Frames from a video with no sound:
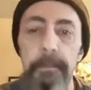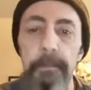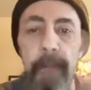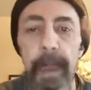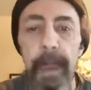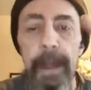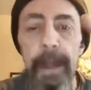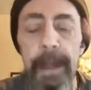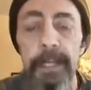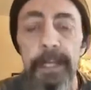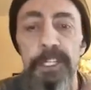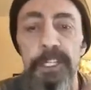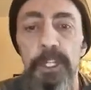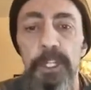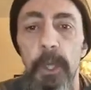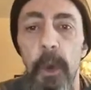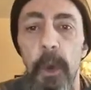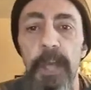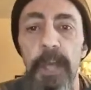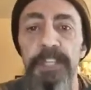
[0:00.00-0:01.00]
making his
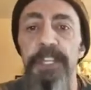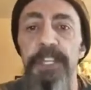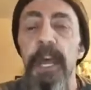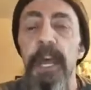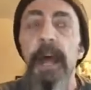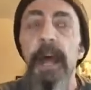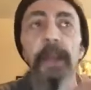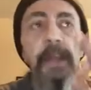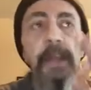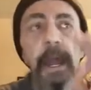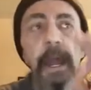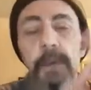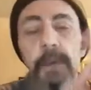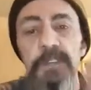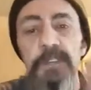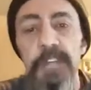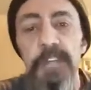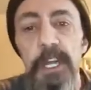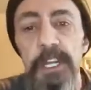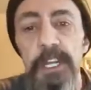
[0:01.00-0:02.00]
choice that he
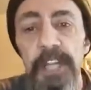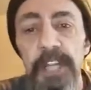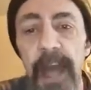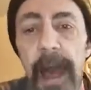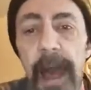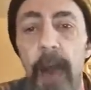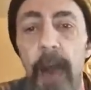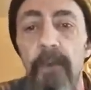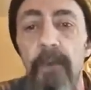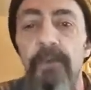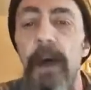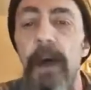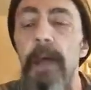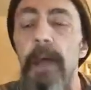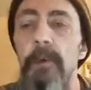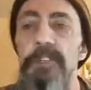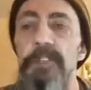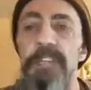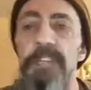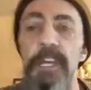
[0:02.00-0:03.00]
was going to now
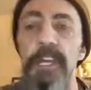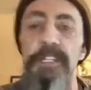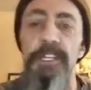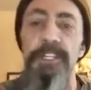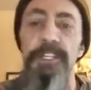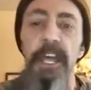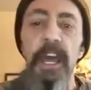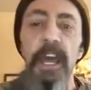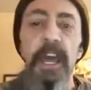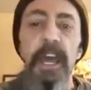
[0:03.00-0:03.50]
follow Jesus,